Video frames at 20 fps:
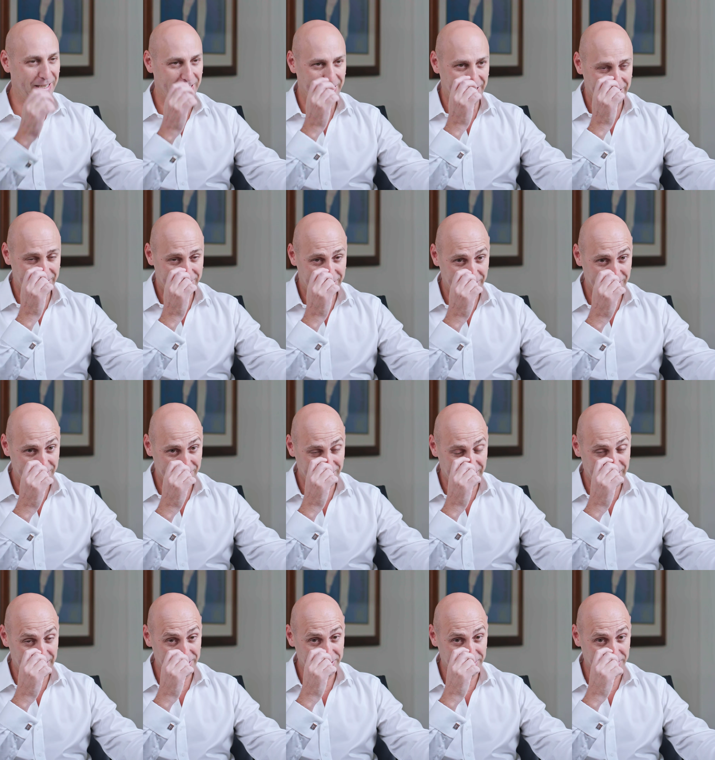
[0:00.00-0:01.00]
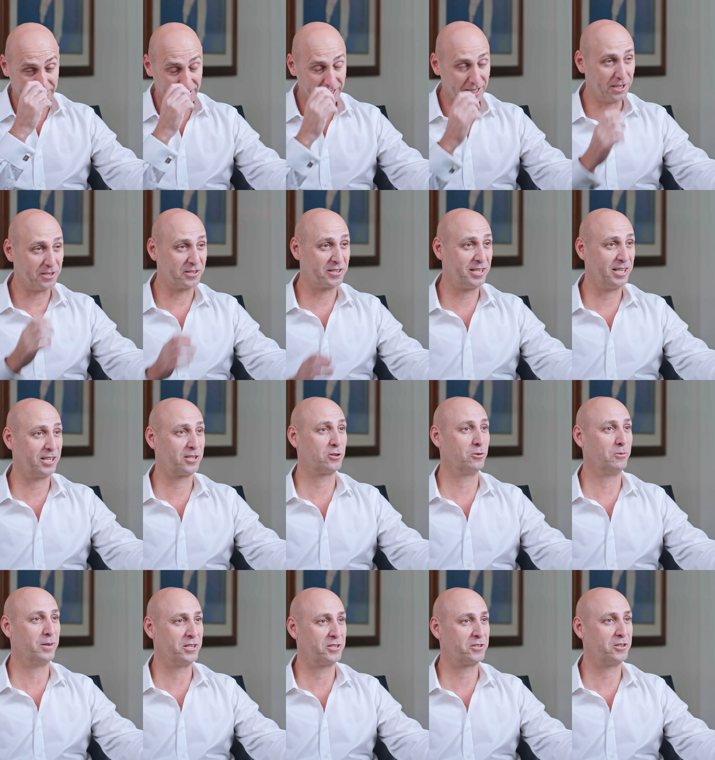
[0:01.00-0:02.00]
And he says, Arthur, 6
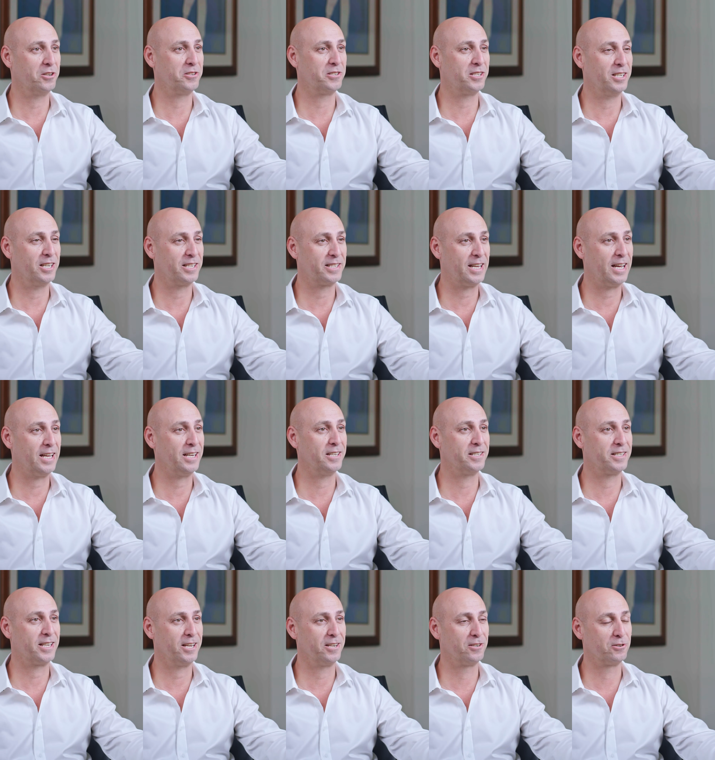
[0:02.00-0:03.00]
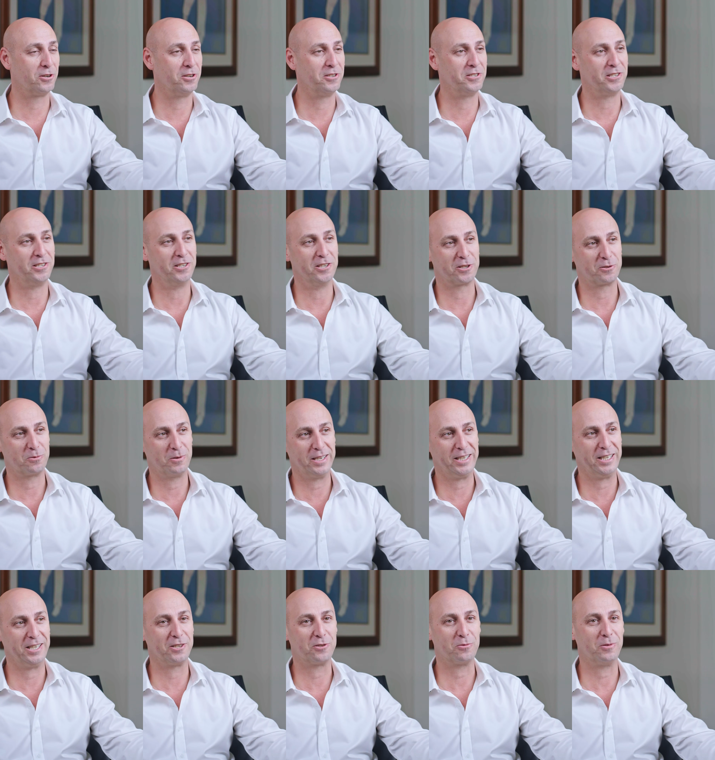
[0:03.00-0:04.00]
always turns into 10, 10 turns into
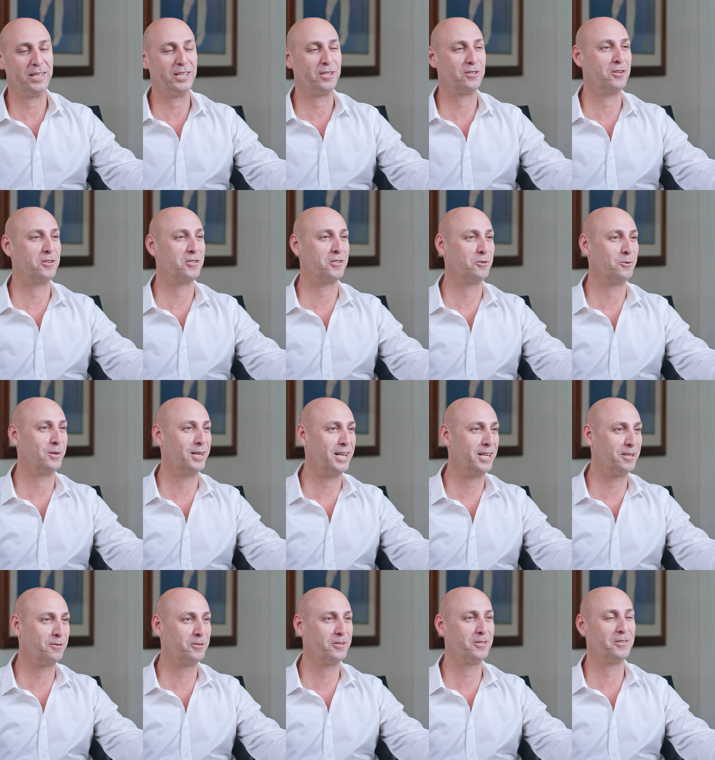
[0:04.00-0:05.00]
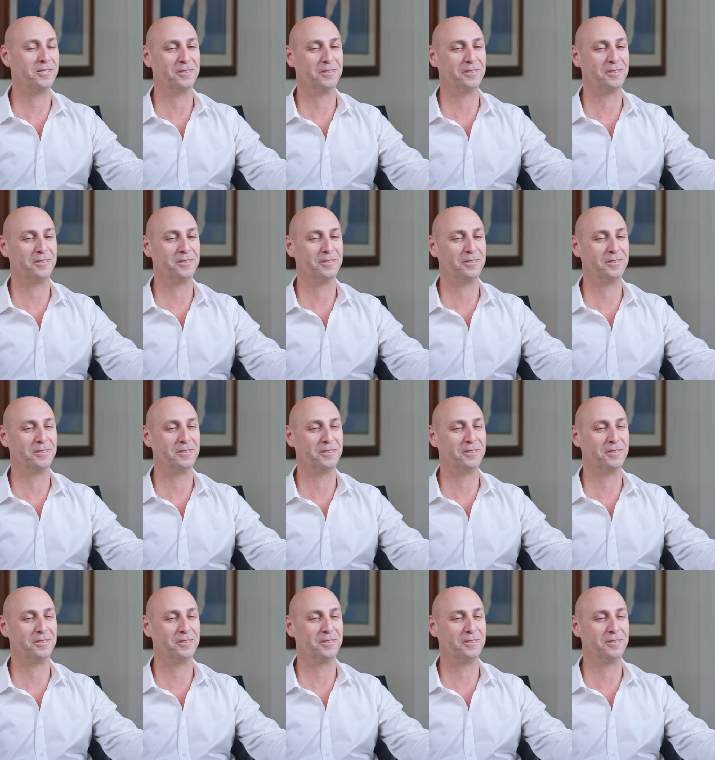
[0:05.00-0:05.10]
20, and 20 turns into 100.